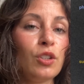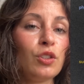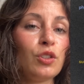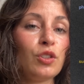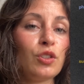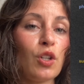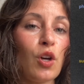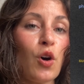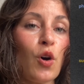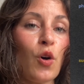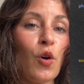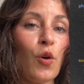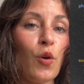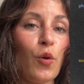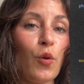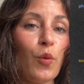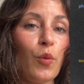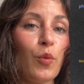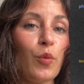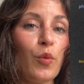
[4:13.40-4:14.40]

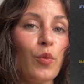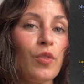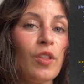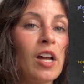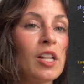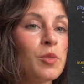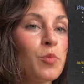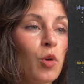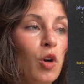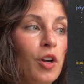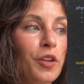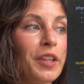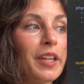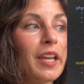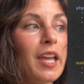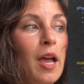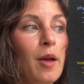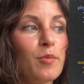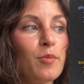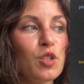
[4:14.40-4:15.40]
So that's more on the
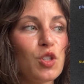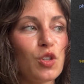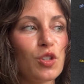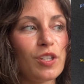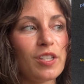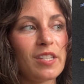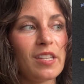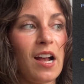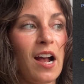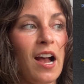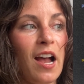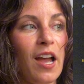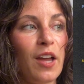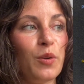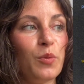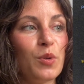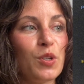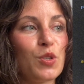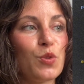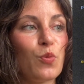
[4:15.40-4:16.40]
chemistry side,
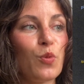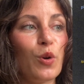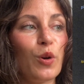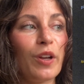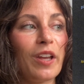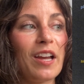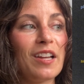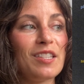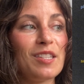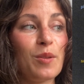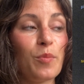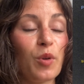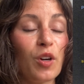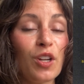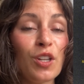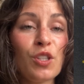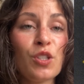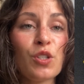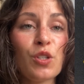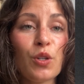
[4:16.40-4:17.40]
which we'll get deeper
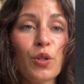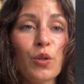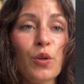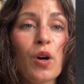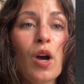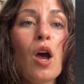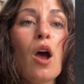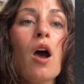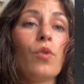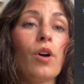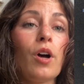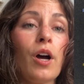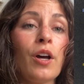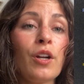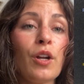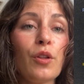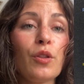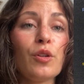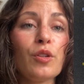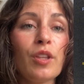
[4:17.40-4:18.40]
into.
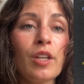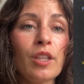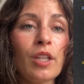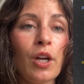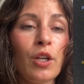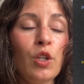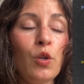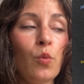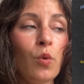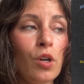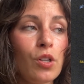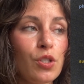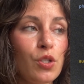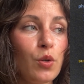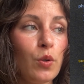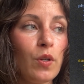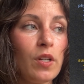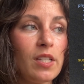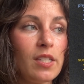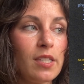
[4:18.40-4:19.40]
Another thing that you want
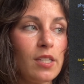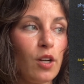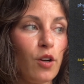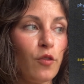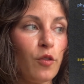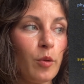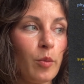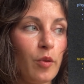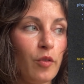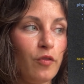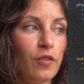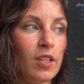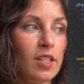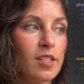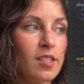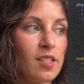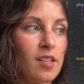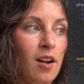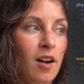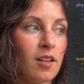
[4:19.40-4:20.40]
to consider from the
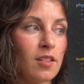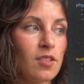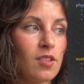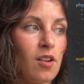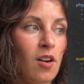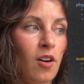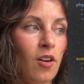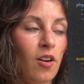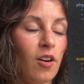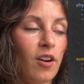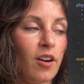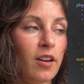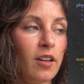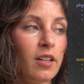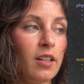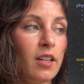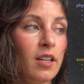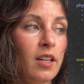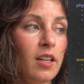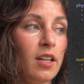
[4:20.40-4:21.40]
feedstocks are
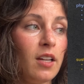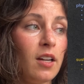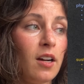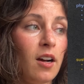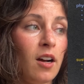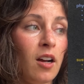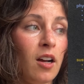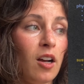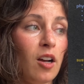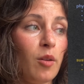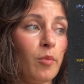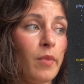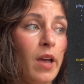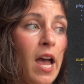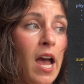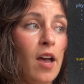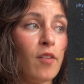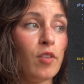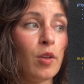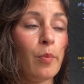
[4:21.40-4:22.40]

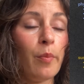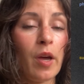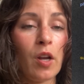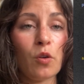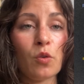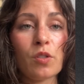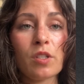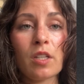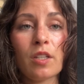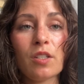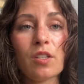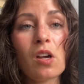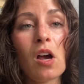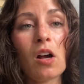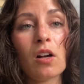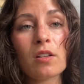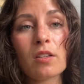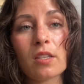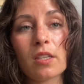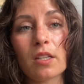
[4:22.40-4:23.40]
heavy metals and
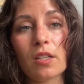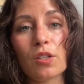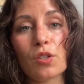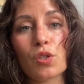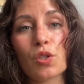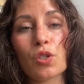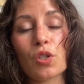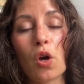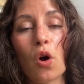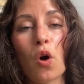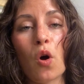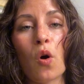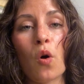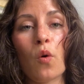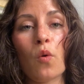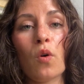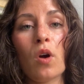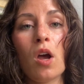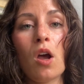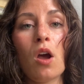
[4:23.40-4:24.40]
toxins.
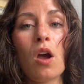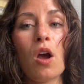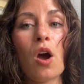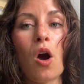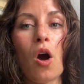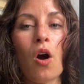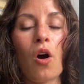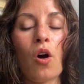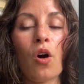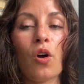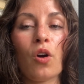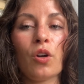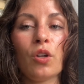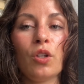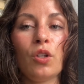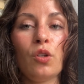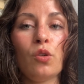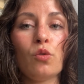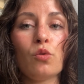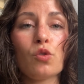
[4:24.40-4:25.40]
So, are
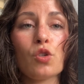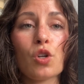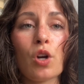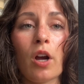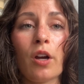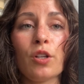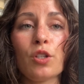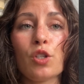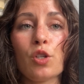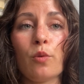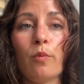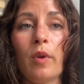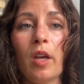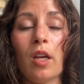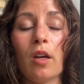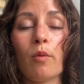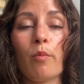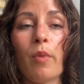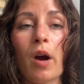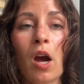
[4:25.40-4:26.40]
you trying to
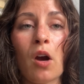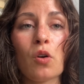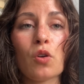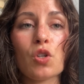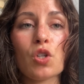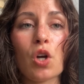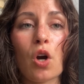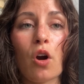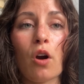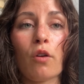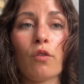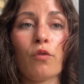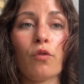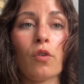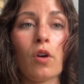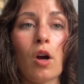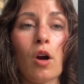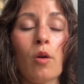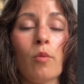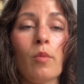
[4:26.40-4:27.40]
make biochar
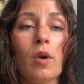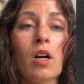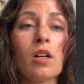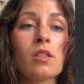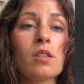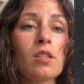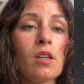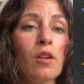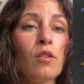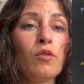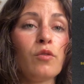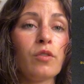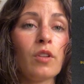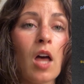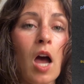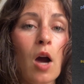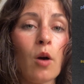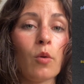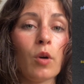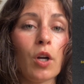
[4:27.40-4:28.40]
from a
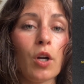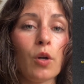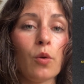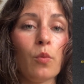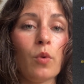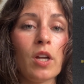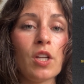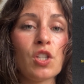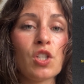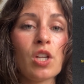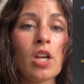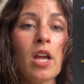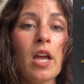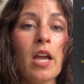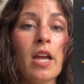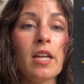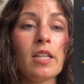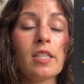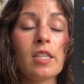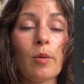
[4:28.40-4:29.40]
sunflower, which
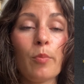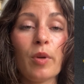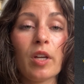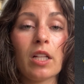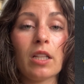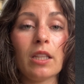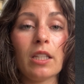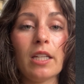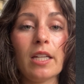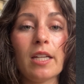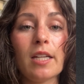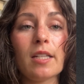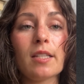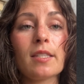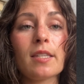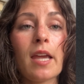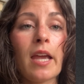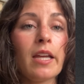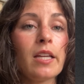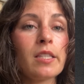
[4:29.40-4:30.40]
typically
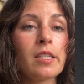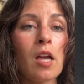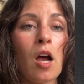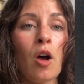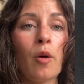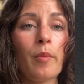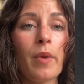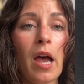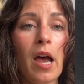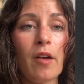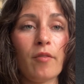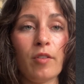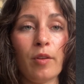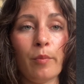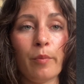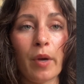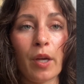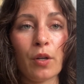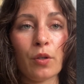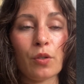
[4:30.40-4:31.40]
takes up heavy
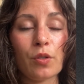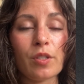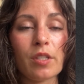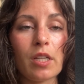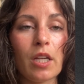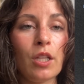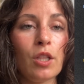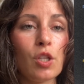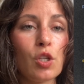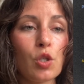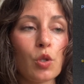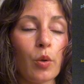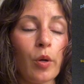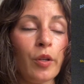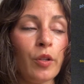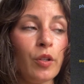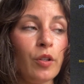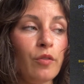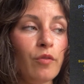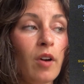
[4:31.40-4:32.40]
metals in the
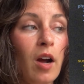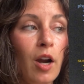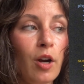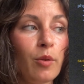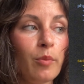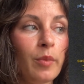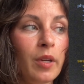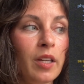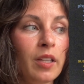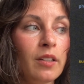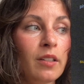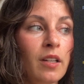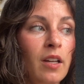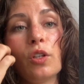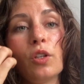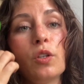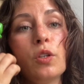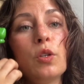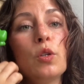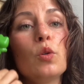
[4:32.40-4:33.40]
soil environment?
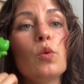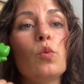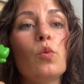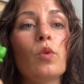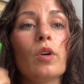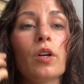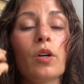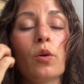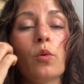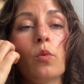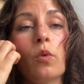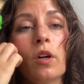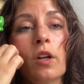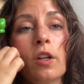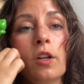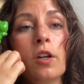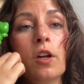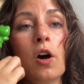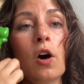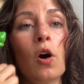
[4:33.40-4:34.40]
You will want
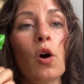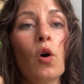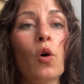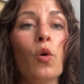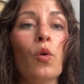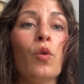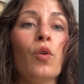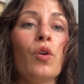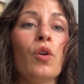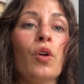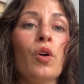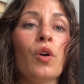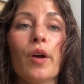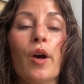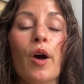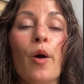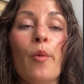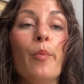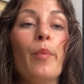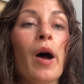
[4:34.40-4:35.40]
to know
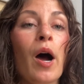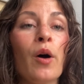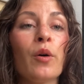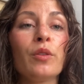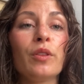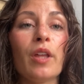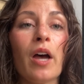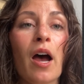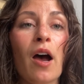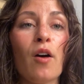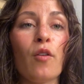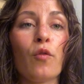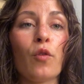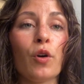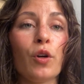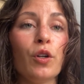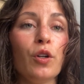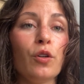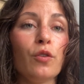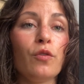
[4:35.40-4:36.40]
about that
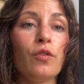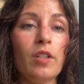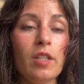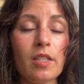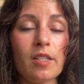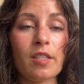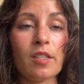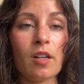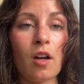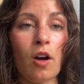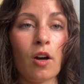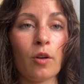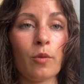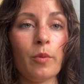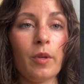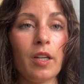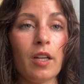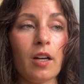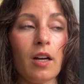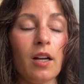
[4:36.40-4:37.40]
for your feedstock,
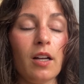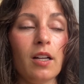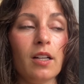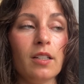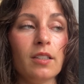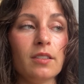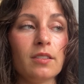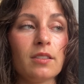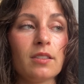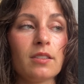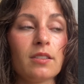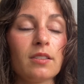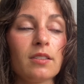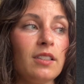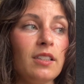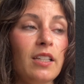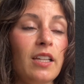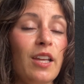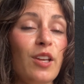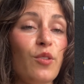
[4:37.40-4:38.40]
because
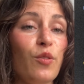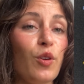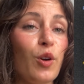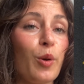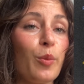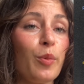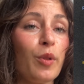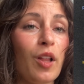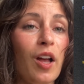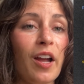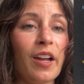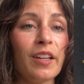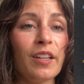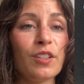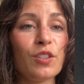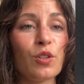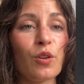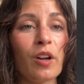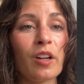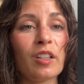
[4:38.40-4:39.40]
if you're applying
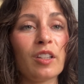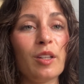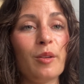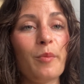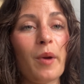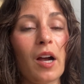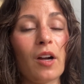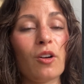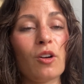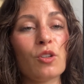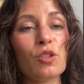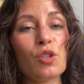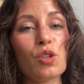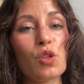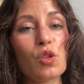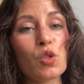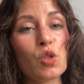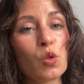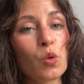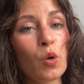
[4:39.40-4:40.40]
it directly back onto
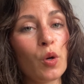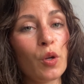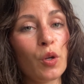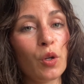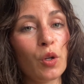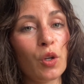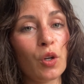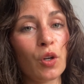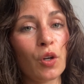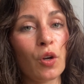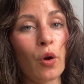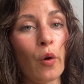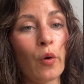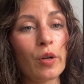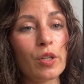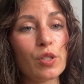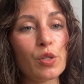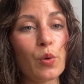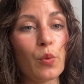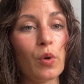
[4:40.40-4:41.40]
the soil, you're
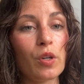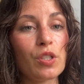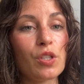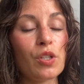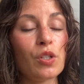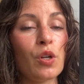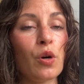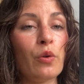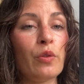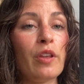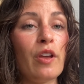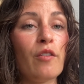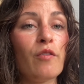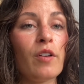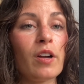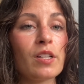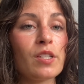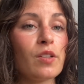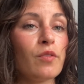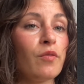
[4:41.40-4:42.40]
going to want to know the
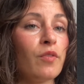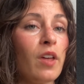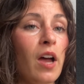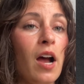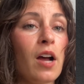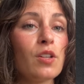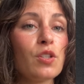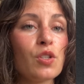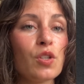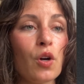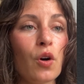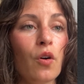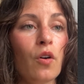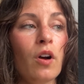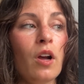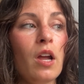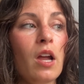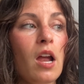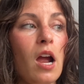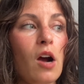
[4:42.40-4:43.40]
effects of that. So,
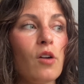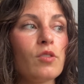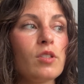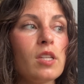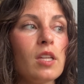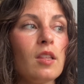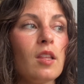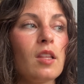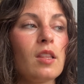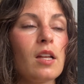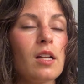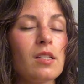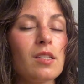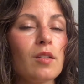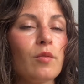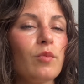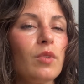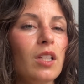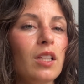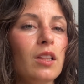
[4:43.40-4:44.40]
I would say that that's
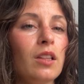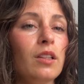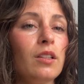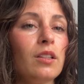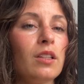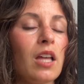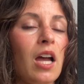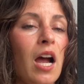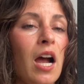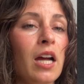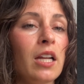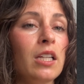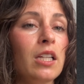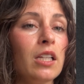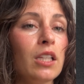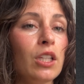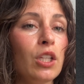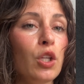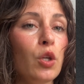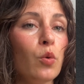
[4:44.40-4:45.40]
something that
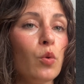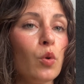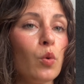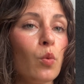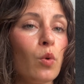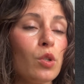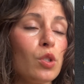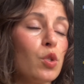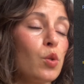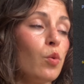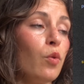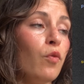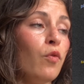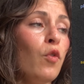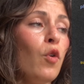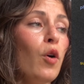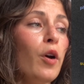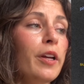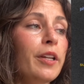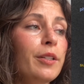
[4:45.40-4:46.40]
ideally you would want to
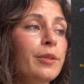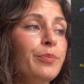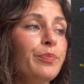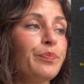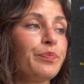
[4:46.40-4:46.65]
avoid.